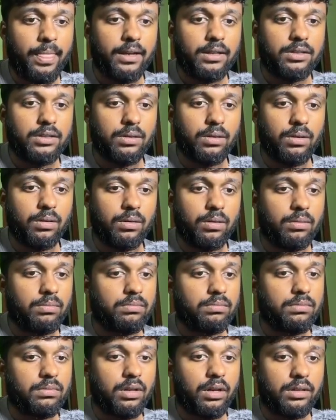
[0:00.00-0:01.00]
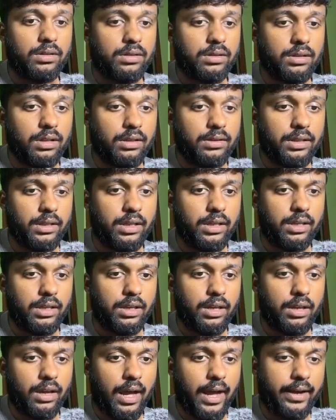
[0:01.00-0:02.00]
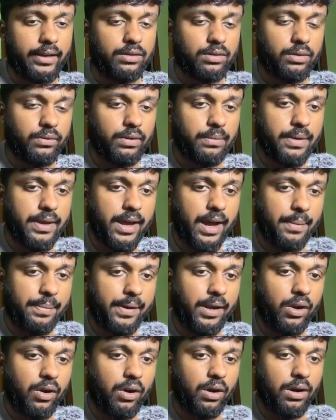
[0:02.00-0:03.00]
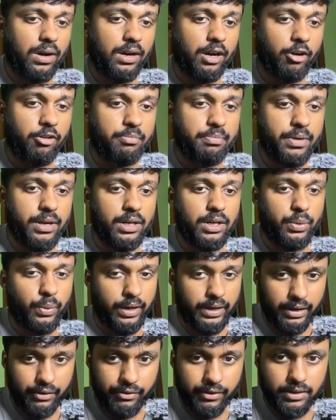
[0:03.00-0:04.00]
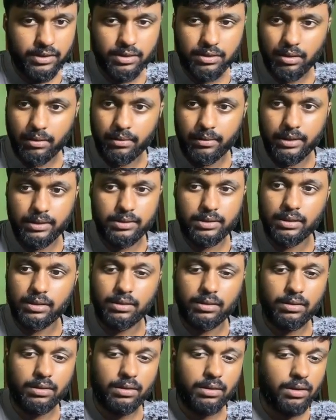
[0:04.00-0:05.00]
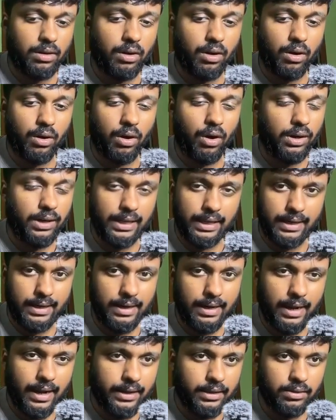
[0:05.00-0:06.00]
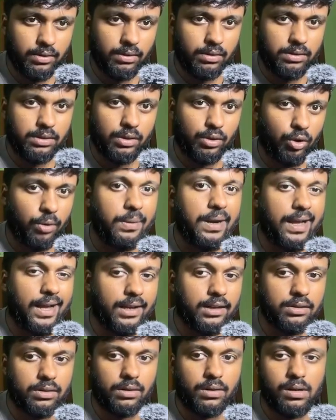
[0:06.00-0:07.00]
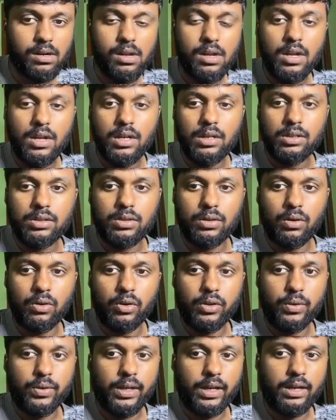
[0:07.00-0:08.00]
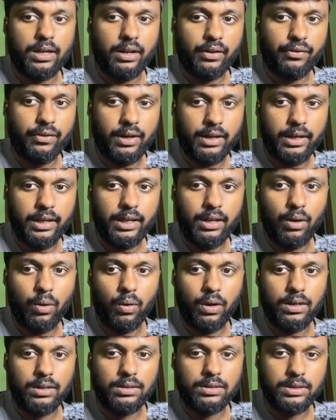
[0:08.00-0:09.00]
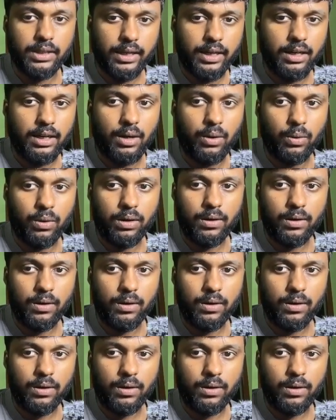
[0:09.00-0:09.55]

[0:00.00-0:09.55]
So the hackathon will be happening on November 21st. It's an online hackathon, it's a global hackathon. So you can definitely go and check it out.